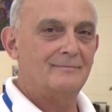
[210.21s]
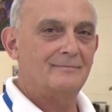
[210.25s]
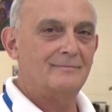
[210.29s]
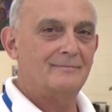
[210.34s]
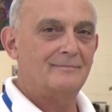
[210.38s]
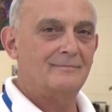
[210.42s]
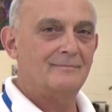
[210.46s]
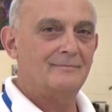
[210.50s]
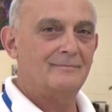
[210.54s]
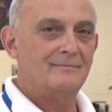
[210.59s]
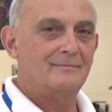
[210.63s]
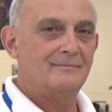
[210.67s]

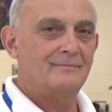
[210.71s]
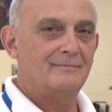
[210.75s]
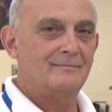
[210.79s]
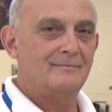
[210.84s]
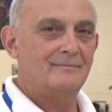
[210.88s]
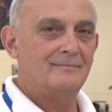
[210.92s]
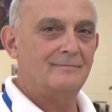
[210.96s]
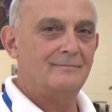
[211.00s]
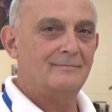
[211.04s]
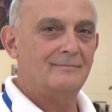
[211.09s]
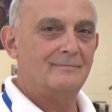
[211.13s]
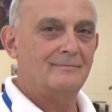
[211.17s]

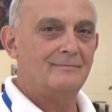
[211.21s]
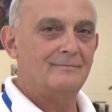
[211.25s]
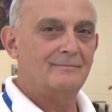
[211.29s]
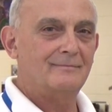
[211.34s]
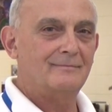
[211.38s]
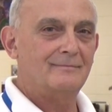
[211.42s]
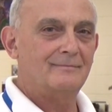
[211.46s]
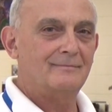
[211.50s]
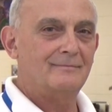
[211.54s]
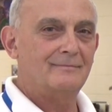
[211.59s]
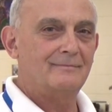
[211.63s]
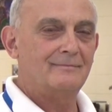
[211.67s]

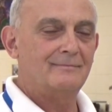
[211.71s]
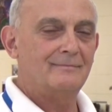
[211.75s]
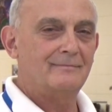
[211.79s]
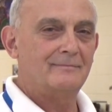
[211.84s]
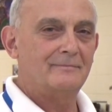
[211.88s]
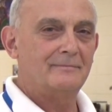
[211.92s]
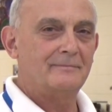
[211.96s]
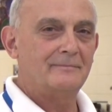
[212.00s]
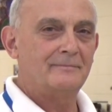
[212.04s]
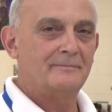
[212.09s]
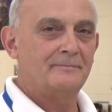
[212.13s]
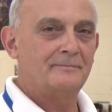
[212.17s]

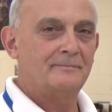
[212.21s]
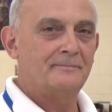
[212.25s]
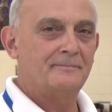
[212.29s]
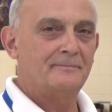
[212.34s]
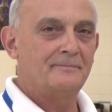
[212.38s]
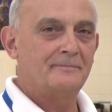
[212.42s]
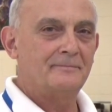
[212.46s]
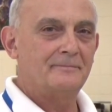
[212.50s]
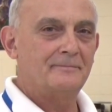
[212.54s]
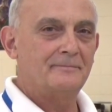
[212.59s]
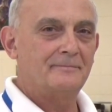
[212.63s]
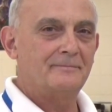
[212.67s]

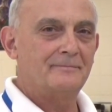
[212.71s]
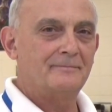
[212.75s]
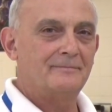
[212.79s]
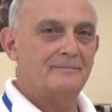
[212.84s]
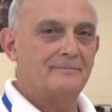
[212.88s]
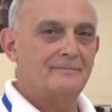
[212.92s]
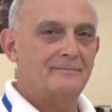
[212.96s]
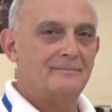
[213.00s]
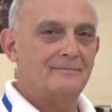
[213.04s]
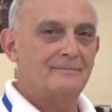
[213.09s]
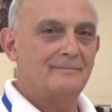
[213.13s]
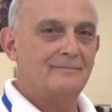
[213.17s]

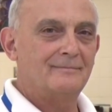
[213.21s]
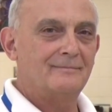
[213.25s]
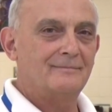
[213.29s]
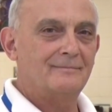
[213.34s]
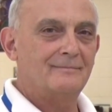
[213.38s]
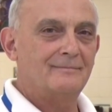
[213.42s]
No words are spoken by the person on screen.